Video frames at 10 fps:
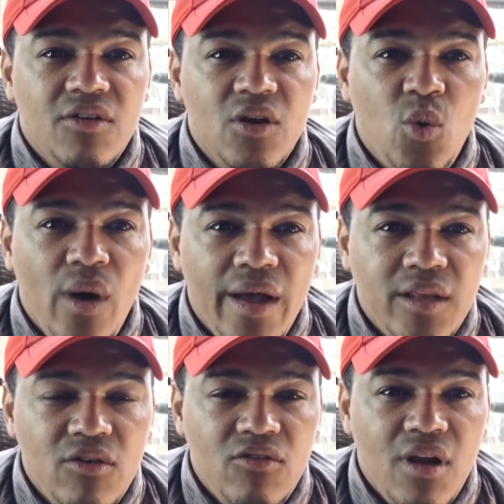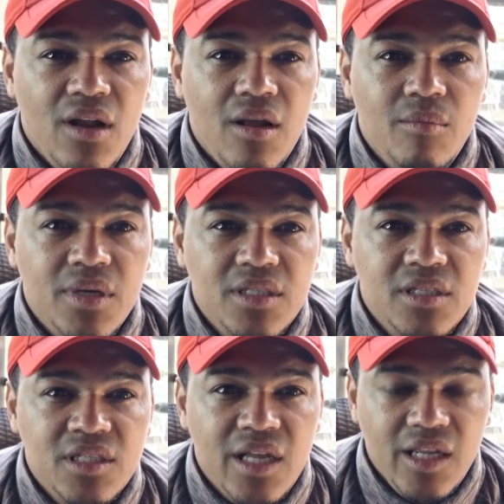required to run a
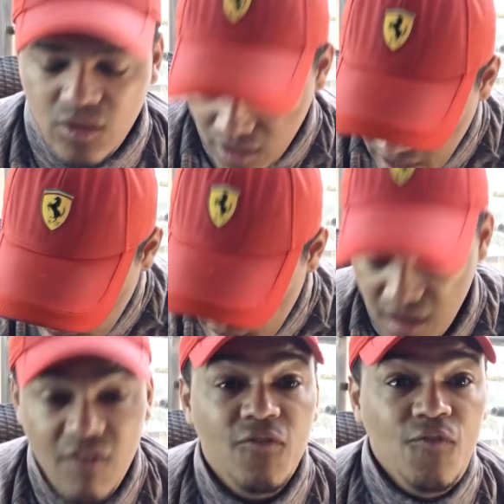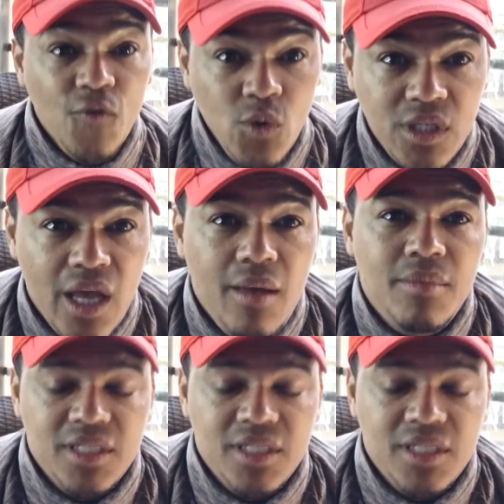business day to day, a full-time